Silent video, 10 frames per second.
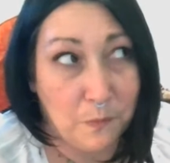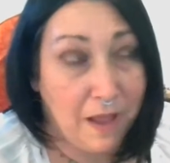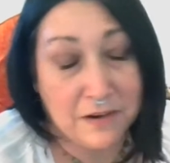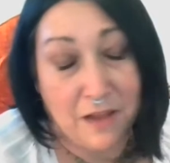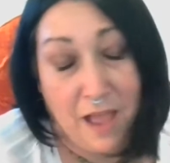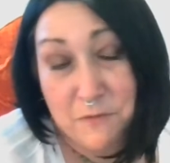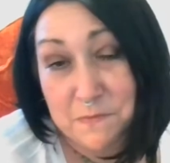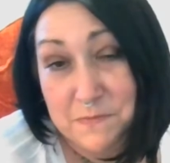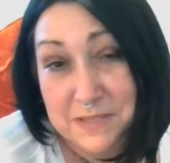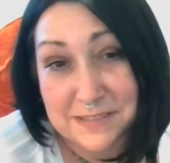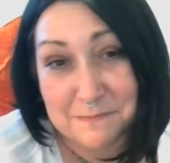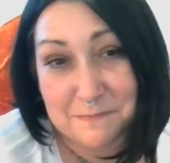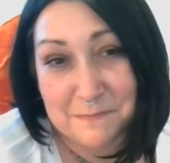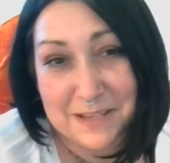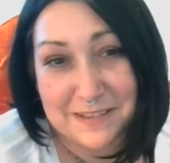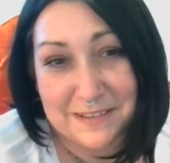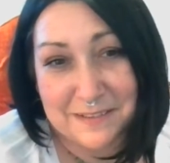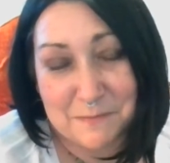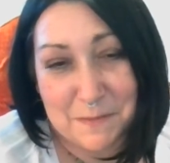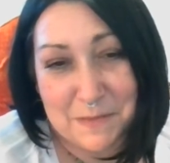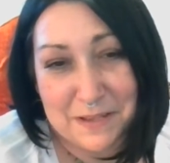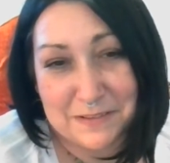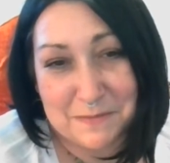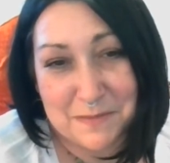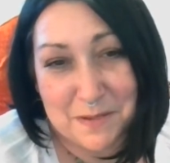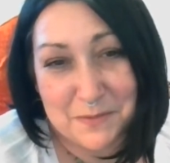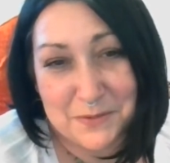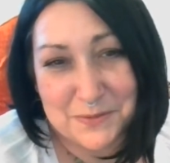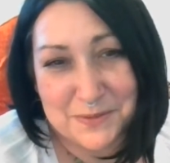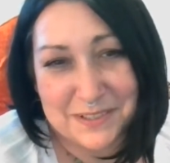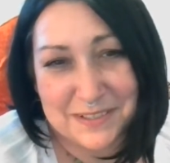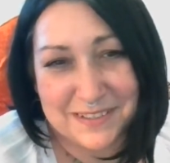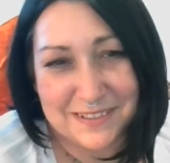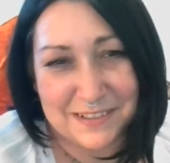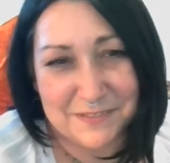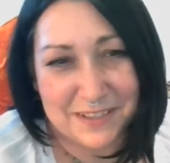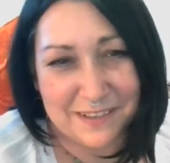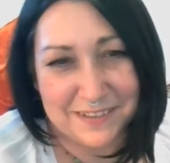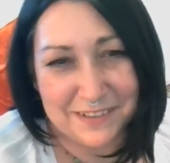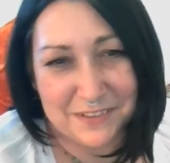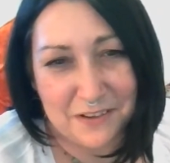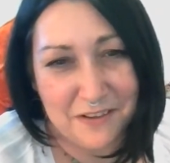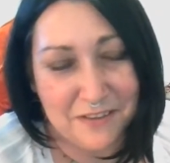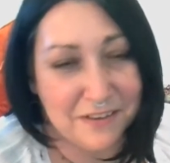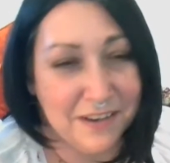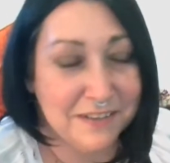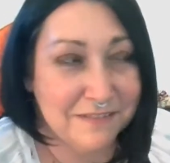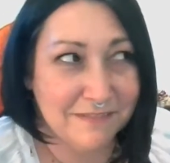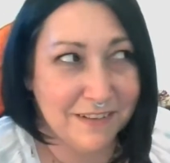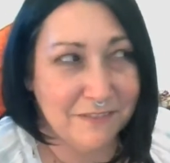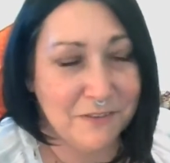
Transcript: I would miss my mountain and my moon living out here in the holler, and of